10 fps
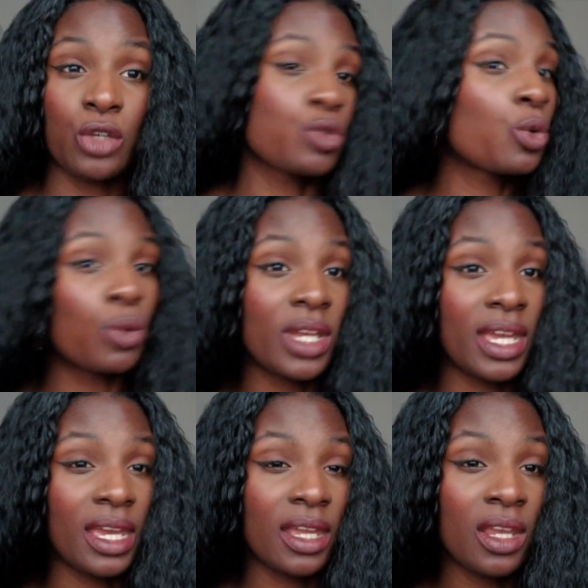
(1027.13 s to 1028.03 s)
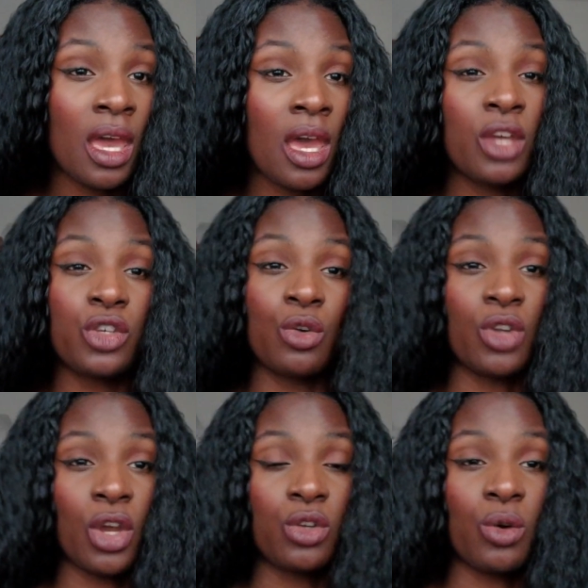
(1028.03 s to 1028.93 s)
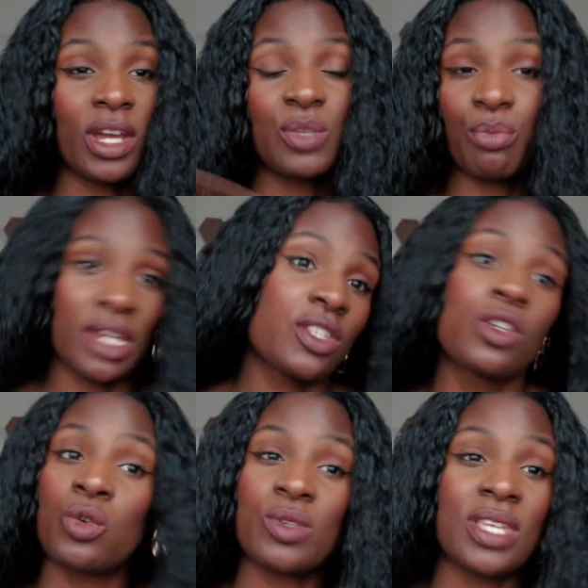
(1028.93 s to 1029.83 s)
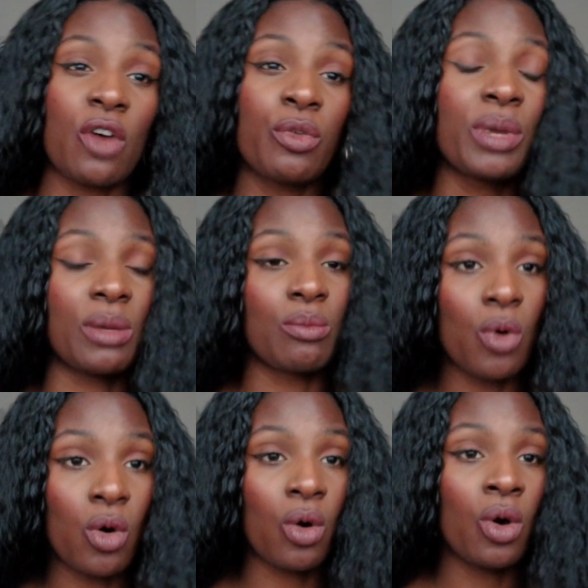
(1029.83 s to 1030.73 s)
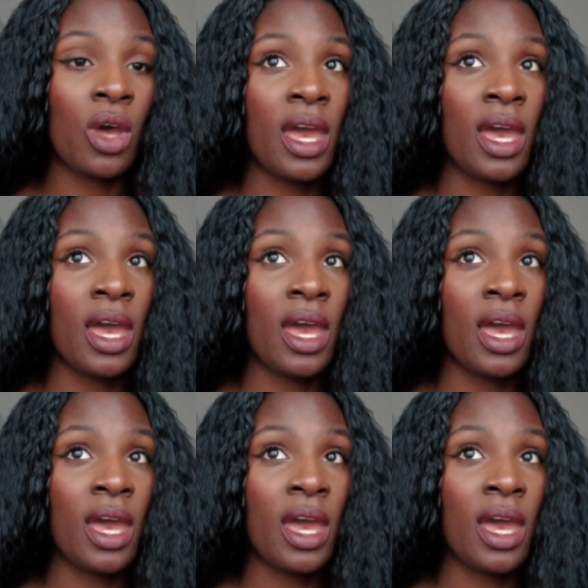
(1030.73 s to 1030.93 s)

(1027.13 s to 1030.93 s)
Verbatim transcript: You're talking, you know, you're expressing yourself a bit more.